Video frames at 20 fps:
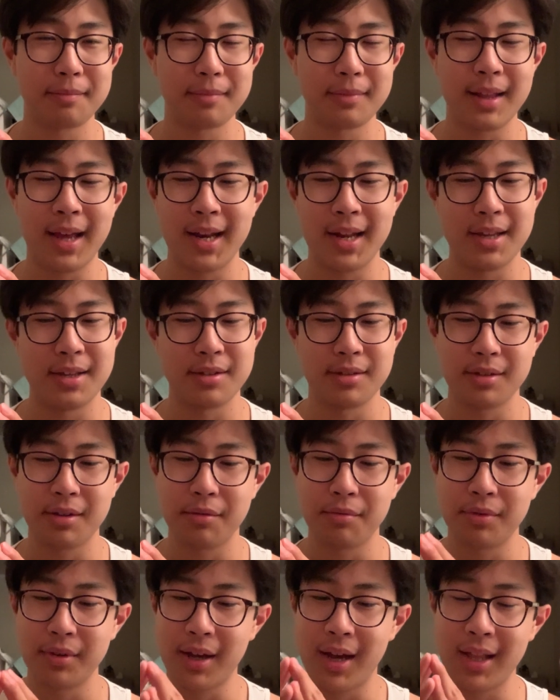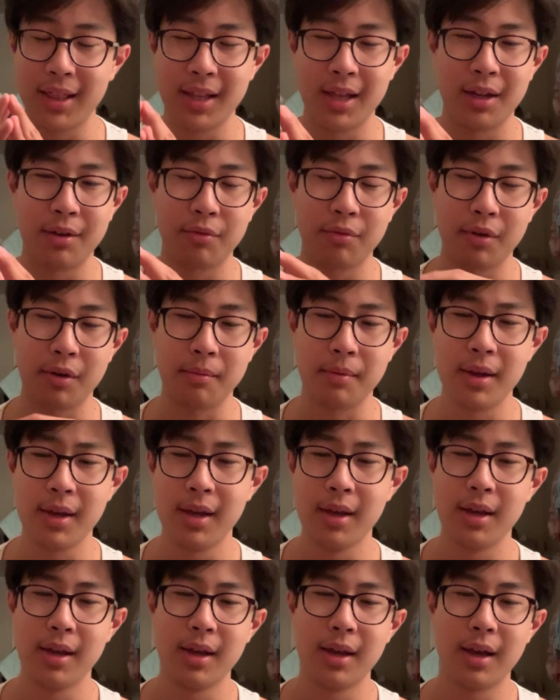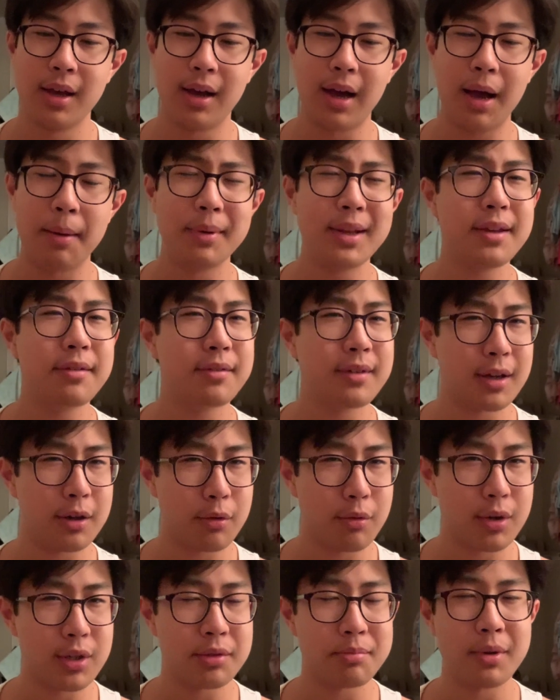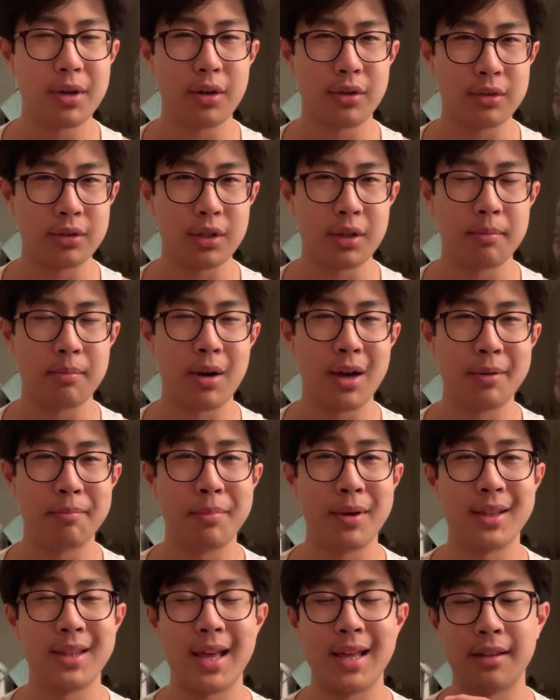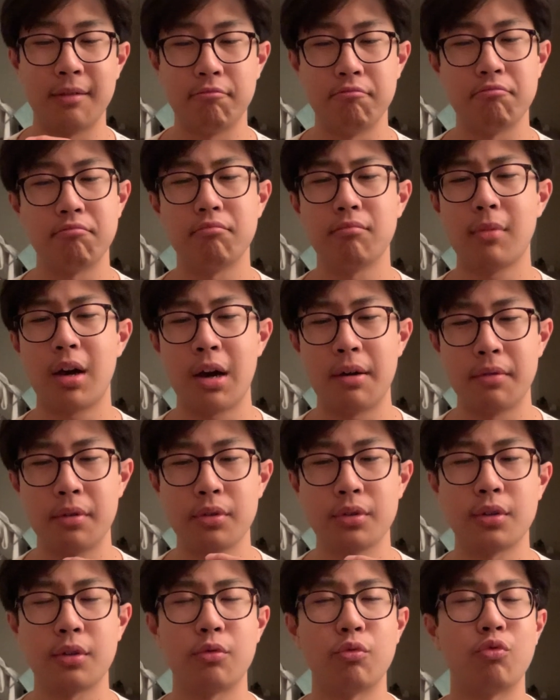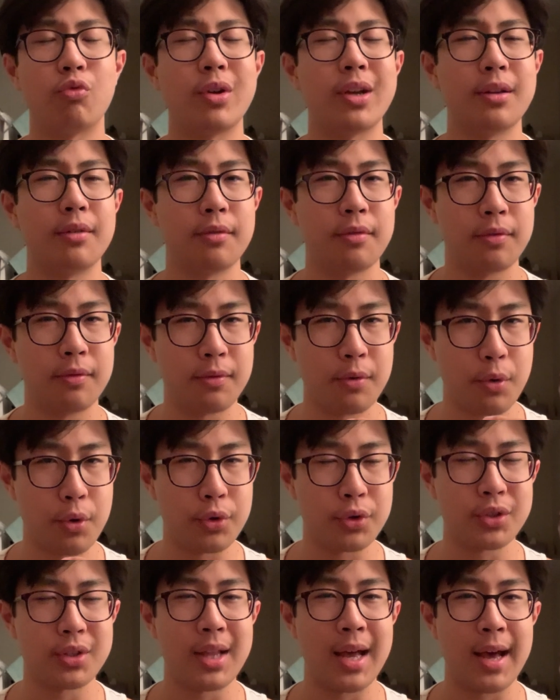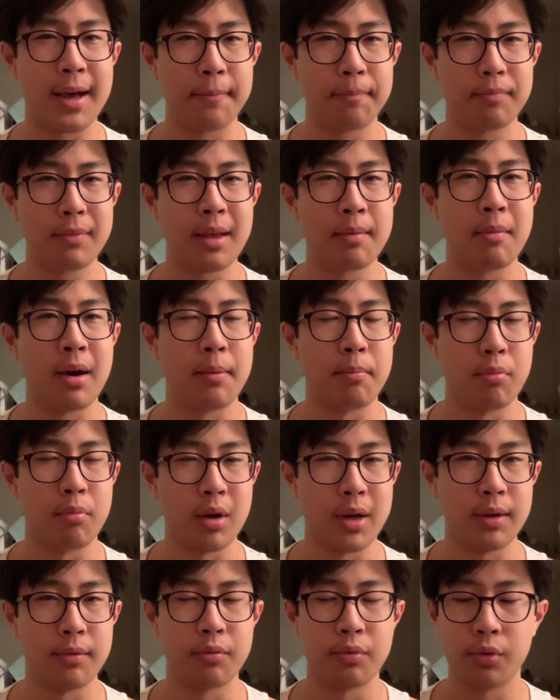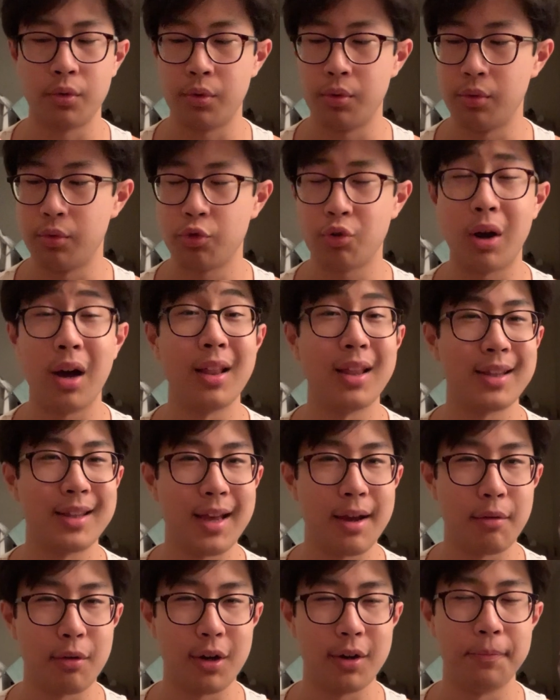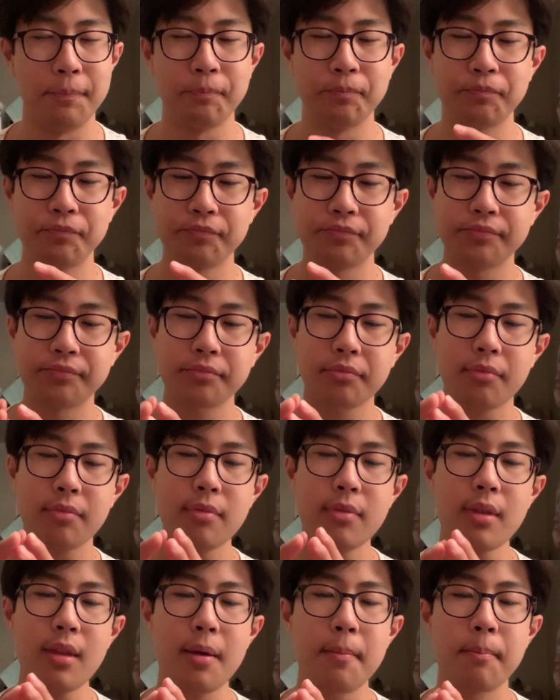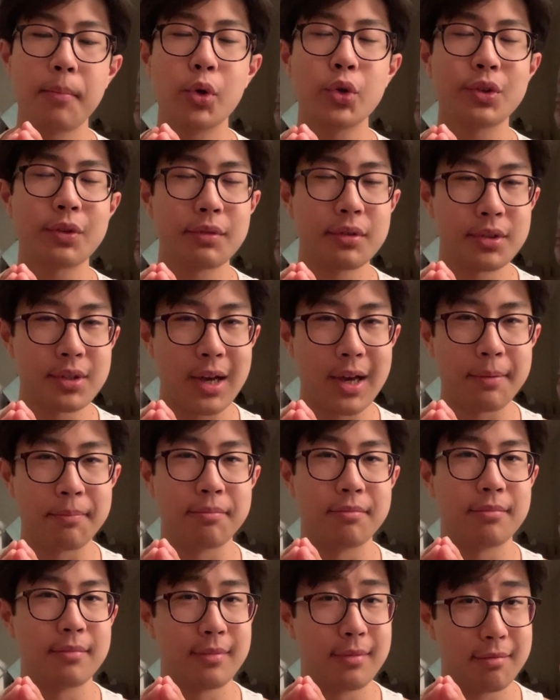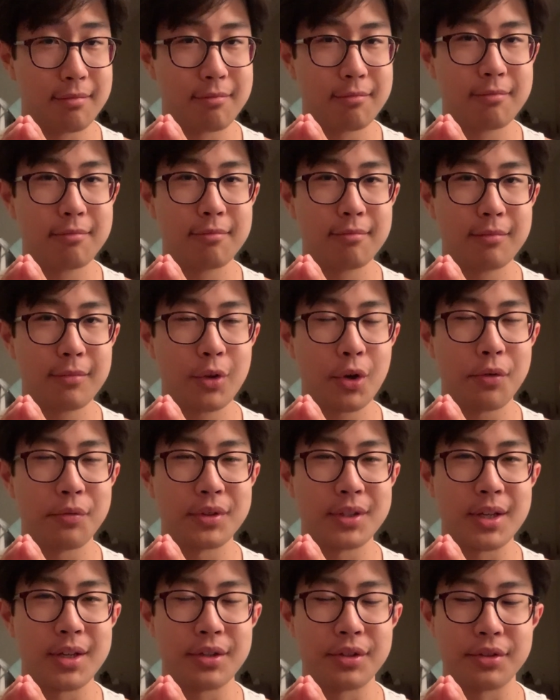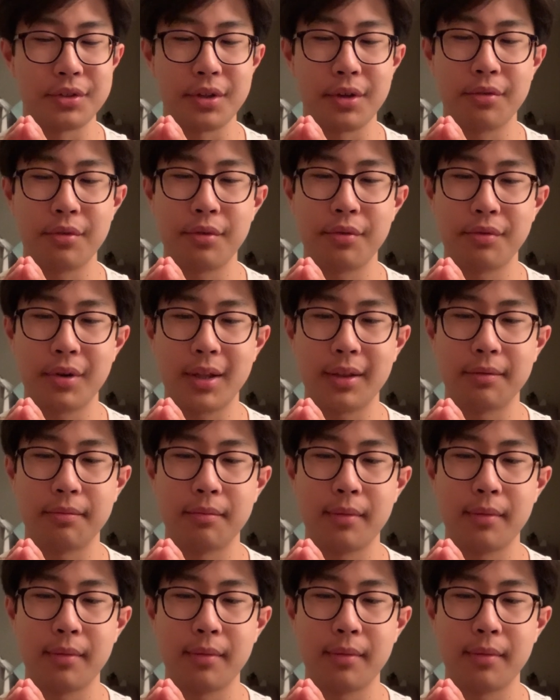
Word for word: That is something I learned from, I believe, Charisma on Command, but then I've also reinforced that in my brain through trial and error. Most of the time, conversations are for fun.